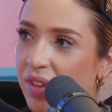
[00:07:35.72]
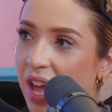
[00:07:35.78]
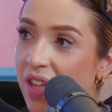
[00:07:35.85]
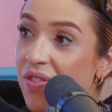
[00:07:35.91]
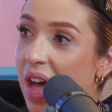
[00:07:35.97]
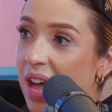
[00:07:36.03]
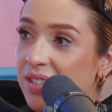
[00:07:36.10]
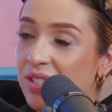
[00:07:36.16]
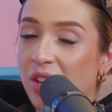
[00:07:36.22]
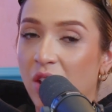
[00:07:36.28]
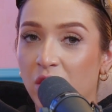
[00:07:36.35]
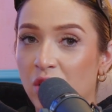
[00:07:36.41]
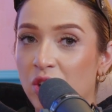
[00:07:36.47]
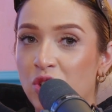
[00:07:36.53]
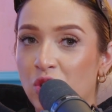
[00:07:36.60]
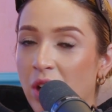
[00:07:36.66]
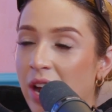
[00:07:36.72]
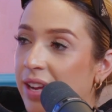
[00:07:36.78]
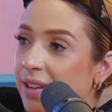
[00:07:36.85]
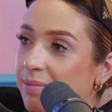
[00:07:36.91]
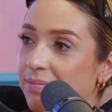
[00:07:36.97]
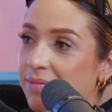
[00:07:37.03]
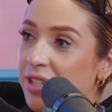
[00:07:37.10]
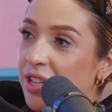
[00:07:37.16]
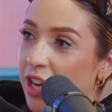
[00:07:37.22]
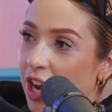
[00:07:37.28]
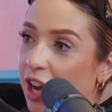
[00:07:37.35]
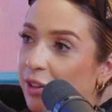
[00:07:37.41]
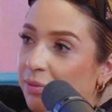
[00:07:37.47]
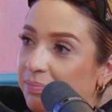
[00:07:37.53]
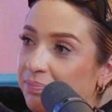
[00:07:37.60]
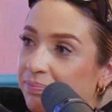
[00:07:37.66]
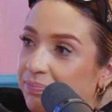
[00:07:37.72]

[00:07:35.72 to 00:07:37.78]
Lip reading: And that's a good trait to know.